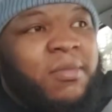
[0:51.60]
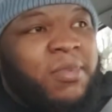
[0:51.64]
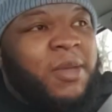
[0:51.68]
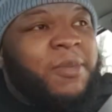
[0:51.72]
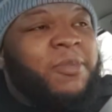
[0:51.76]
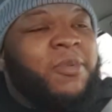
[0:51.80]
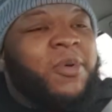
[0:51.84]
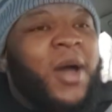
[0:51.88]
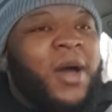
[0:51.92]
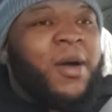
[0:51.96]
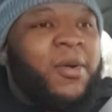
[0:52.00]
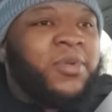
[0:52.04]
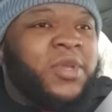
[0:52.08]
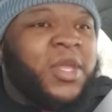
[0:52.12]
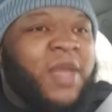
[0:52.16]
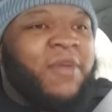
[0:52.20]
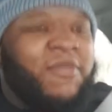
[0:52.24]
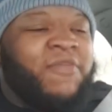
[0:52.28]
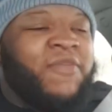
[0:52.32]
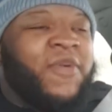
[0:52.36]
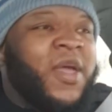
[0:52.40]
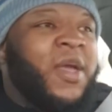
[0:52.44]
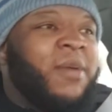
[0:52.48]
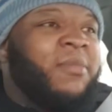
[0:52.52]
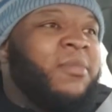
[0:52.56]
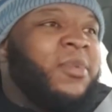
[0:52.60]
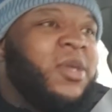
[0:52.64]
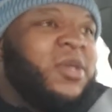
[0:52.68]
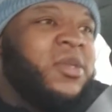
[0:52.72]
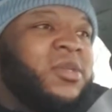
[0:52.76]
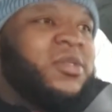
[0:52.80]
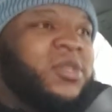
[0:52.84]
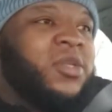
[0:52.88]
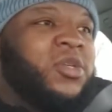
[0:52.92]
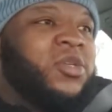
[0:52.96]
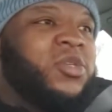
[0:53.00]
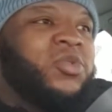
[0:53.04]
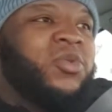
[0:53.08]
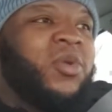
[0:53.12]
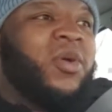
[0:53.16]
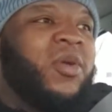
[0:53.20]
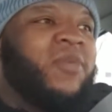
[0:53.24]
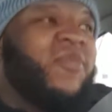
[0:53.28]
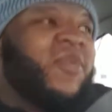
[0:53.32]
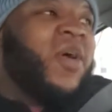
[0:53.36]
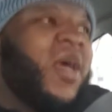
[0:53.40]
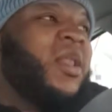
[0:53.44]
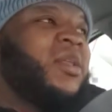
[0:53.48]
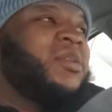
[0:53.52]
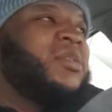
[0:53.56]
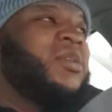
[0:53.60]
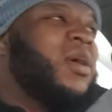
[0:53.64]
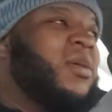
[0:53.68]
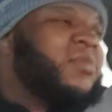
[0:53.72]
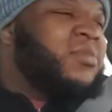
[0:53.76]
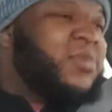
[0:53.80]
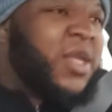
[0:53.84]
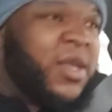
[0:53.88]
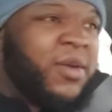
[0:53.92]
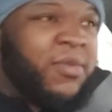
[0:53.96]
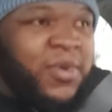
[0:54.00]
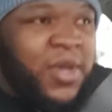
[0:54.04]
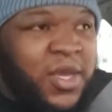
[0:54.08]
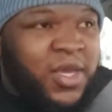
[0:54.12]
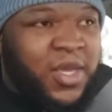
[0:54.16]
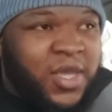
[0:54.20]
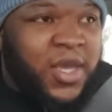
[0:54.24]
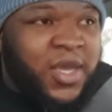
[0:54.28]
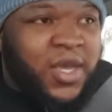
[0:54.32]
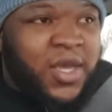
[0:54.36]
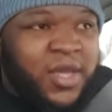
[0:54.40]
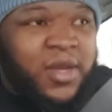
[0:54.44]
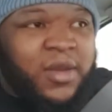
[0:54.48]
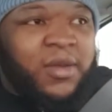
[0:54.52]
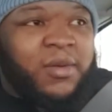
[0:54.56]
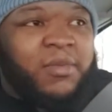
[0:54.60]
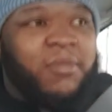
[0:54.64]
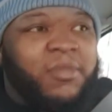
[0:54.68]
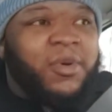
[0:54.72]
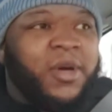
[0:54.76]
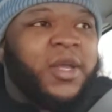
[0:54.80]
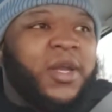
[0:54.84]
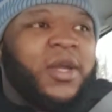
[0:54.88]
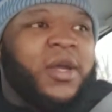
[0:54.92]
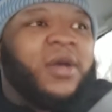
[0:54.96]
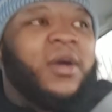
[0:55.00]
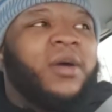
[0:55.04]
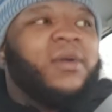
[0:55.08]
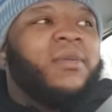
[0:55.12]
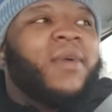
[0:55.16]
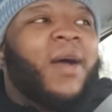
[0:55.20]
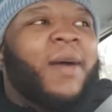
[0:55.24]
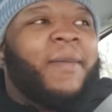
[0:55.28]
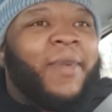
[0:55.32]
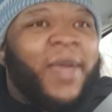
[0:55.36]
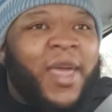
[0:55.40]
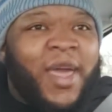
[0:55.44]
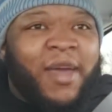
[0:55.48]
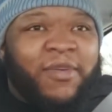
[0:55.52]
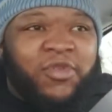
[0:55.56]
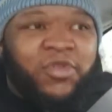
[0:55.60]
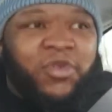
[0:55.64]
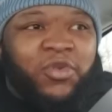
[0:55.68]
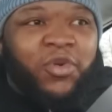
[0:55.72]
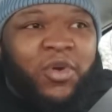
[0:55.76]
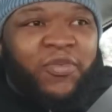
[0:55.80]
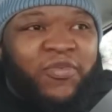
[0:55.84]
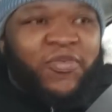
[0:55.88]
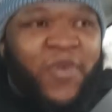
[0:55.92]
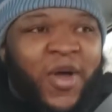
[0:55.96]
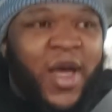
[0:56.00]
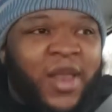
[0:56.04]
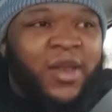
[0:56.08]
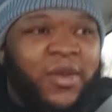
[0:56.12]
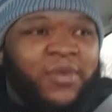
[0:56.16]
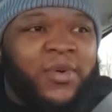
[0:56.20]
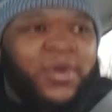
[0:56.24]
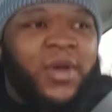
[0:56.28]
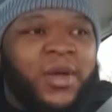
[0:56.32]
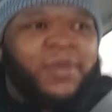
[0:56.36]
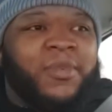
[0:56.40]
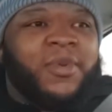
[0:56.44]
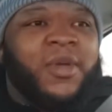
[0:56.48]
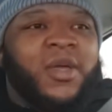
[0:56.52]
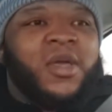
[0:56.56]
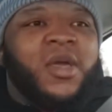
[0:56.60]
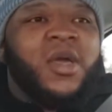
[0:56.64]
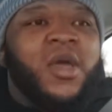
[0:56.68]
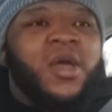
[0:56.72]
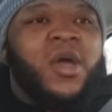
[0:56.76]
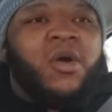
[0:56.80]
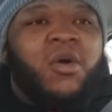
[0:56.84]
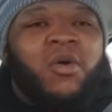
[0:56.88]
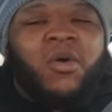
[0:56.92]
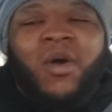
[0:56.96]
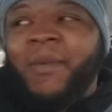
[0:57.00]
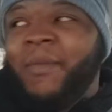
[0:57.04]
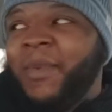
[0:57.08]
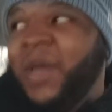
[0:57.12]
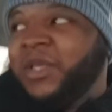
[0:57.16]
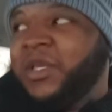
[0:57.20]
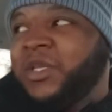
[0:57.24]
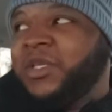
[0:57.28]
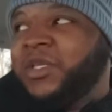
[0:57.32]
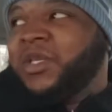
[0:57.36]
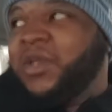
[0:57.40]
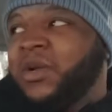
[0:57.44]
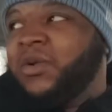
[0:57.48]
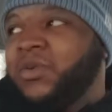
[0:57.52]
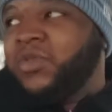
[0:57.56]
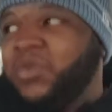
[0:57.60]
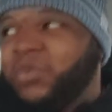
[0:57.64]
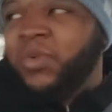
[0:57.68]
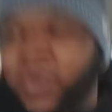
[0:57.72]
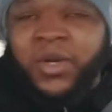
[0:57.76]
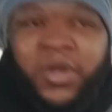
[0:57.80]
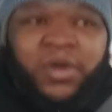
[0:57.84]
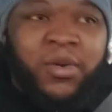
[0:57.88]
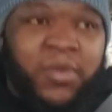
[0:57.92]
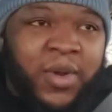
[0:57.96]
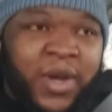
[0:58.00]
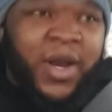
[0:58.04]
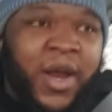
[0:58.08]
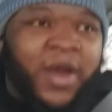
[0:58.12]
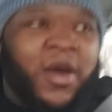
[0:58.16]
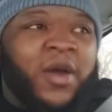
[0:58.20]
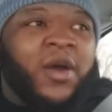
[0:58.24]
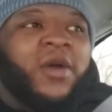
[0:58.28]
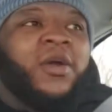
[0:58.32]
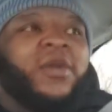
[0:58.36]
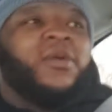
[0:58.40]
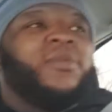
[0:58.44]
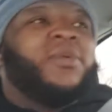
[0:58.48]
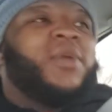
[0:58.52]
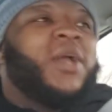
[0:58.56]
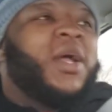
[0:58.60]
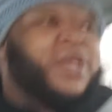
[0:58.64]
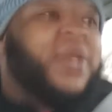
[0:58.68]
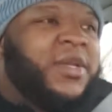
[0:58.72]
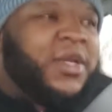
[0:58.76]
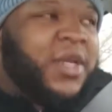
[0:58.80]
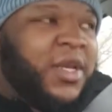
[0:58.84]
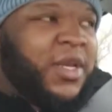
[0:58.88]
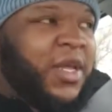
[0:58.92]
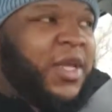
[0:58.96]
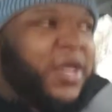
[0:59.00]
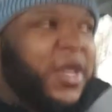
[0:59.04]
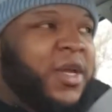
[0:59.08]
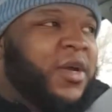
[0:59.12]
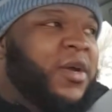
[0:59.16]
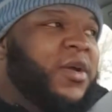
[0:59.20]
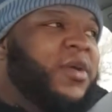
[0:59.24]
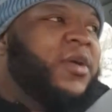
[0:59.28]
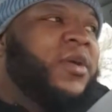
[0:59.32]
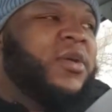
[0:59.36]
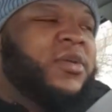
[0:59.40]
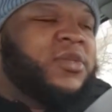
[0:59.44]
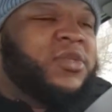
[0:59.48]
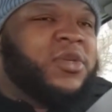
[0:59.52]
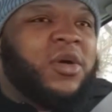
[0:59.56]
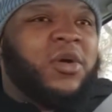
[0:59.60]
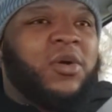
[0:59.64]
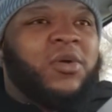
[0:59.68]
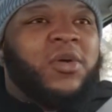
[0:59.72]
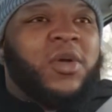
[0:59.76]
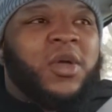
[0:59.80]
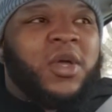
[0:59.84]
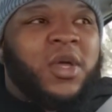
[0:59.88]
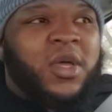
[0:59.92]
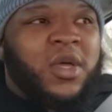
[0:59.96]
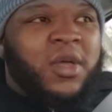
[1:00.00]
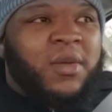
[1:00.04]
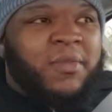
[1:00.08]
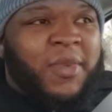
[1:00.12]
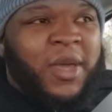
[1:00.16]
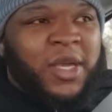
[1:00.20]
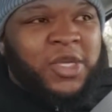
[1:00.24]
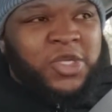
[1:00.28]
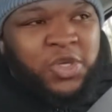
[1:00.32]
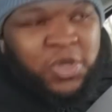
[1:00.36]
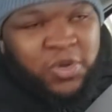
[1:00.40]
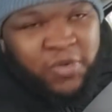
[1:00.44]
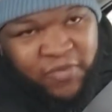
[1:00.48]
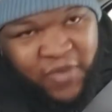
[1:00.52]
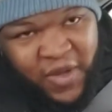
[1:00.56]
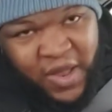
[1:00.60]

People out with their families and enjoying Valentine's Day weekend. But I may have to do a follow-up. Or I may just sit on Twitter what I heard and what I didn't hear. So make sure you